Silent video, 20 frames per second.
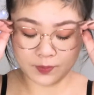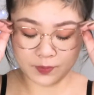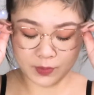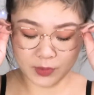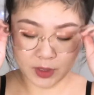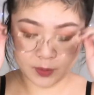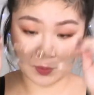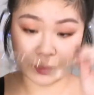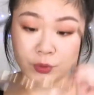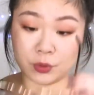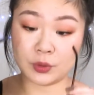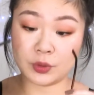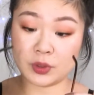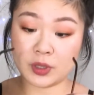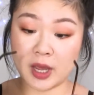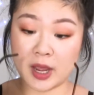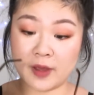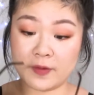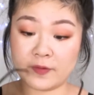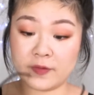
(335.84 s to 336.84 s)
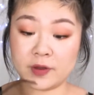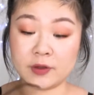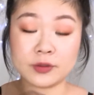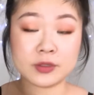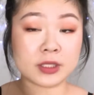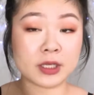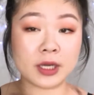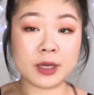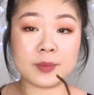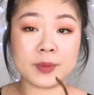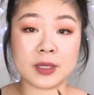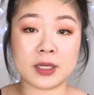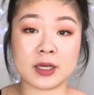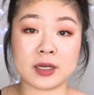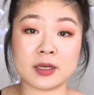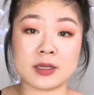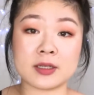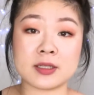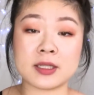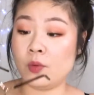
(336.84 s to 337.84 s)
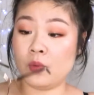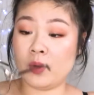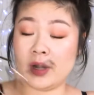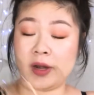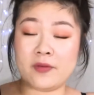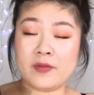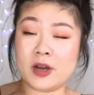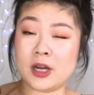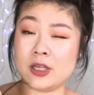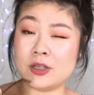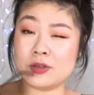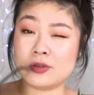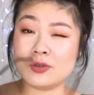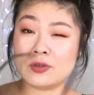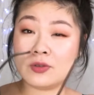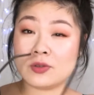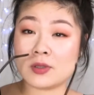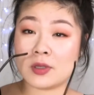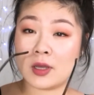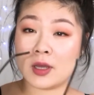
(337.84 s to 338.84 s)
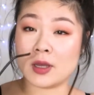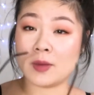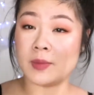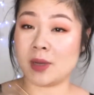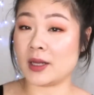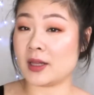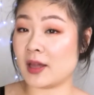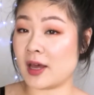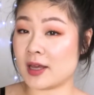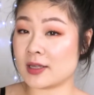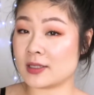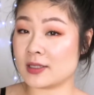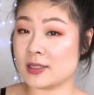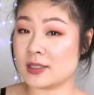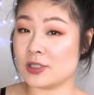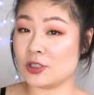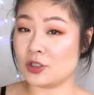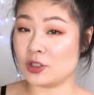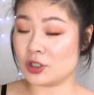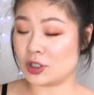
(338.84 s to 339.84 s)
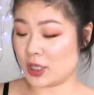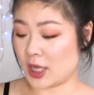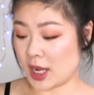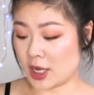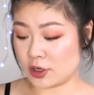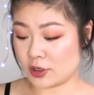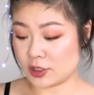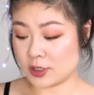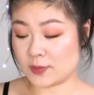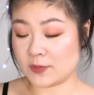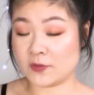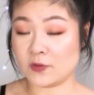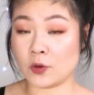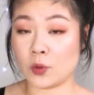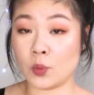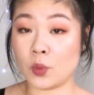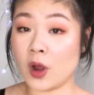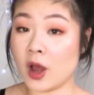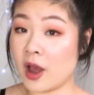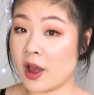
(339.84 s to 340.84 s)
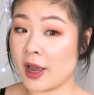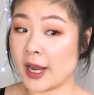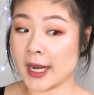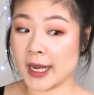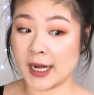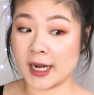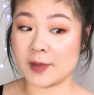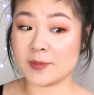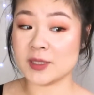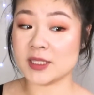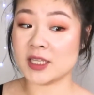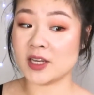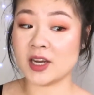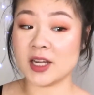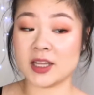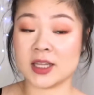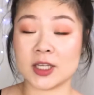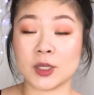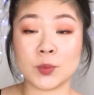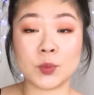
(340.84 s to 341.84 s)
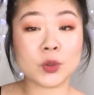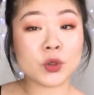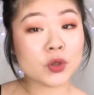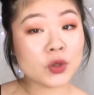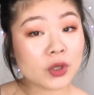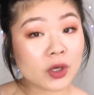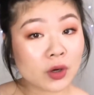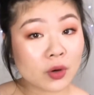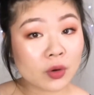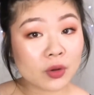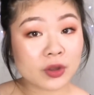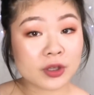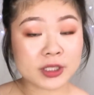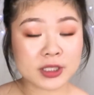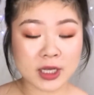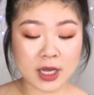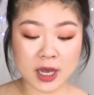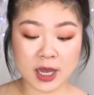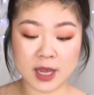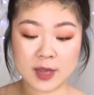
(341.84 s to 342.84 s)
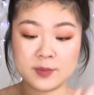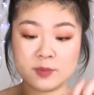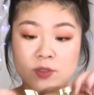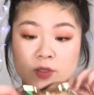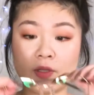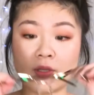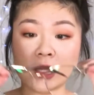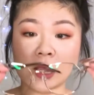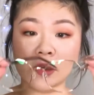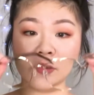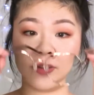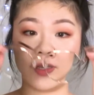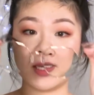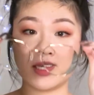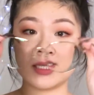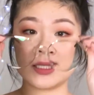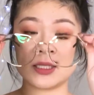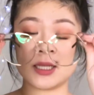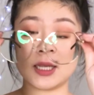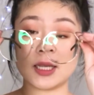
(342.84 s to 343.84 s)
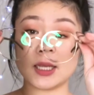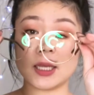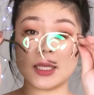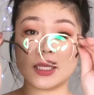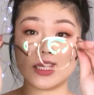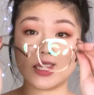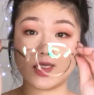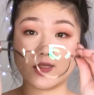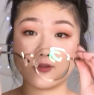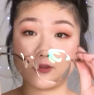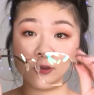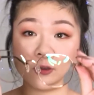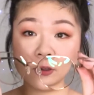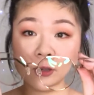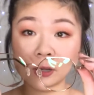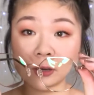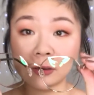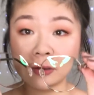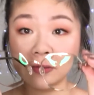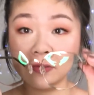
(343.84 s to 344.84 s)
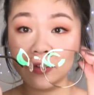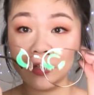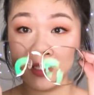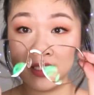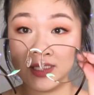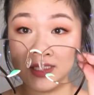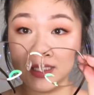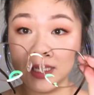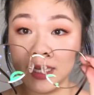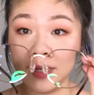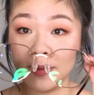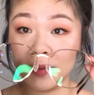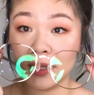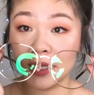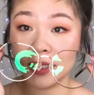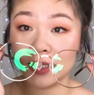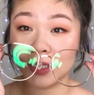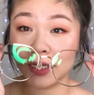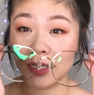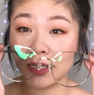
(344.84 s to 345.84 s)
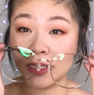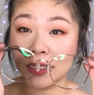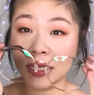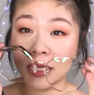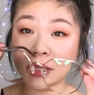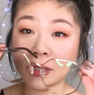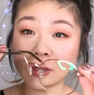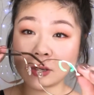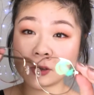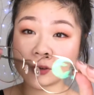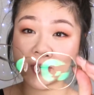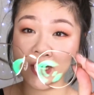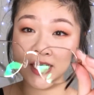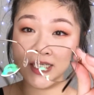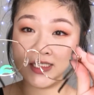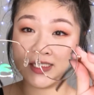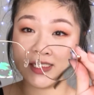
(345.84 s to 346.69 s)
the blue light filter because whenever I use my glasses, usually I use them for work and I'm staring at the computer all the time. So there is like a yellow, I don't know if you can see, but there's like a yellow green